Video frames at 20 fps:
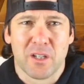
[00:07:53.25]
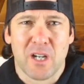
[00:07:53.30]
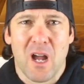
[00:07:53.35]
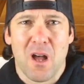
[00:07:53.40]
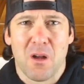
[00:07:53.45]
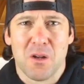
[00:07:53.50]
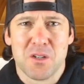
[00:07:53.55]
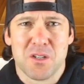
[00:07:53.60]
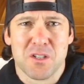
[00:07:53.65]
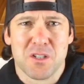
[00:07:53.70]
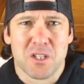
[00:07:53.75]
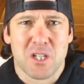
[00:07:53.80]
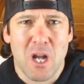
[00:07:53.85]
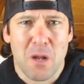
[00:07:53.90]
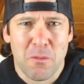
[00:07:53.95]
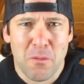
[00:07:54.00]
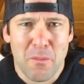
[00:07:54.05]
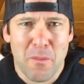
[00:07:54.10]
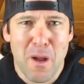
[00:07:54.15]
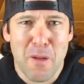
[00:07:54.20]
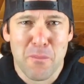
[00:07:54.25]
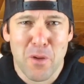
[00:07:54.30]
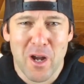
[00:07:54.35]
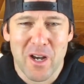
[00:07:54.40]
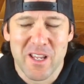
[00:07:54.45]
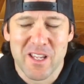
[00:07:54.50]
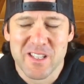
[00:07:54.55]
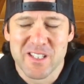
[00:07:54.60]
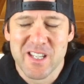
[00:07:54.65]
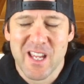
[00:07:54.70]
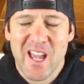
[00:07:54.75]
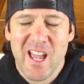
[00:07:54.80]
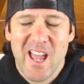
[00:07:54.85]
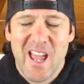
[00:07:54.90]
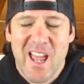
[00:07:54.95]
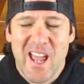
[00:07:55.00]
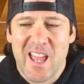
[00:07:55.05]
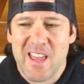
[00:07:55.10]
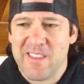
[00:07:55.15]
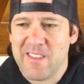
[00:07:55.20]
There's a couple of my buddies,
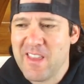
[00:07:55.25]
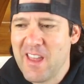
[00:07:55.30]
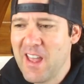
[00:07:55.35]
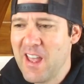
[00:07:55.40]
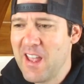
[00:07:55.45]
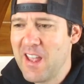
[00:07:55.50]
and